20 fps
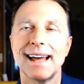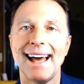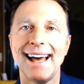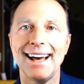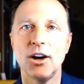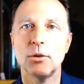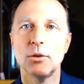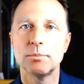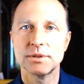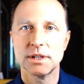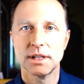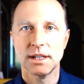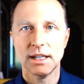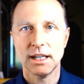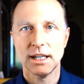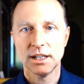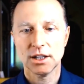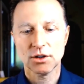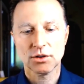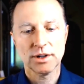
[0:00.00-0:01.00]
helped
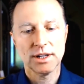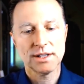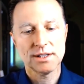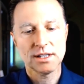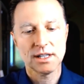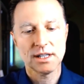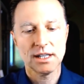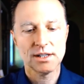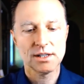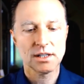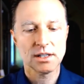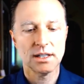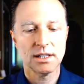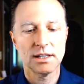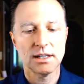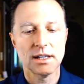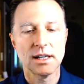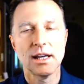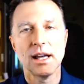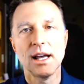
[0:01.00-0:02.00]
increase
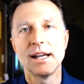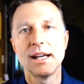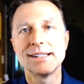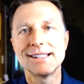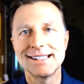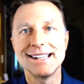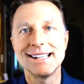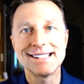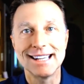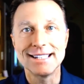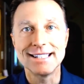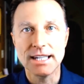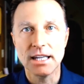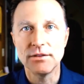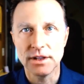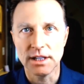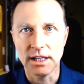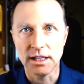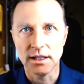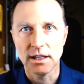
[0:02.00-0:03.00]
insulin
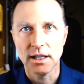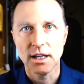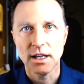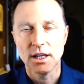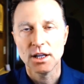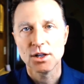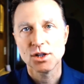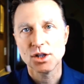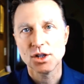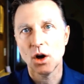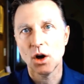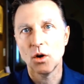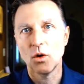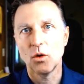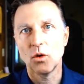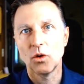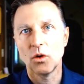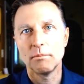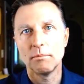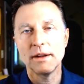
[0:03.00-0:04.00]
sensitivity.
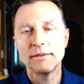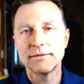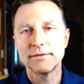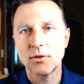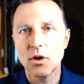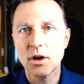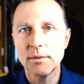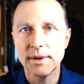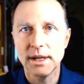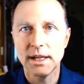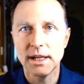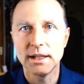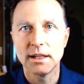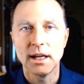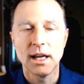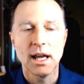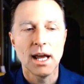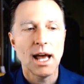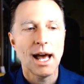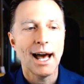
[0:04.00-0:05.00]
So metformin
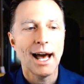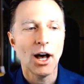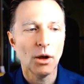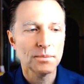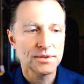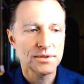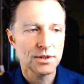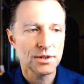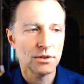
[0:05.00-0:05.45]
helps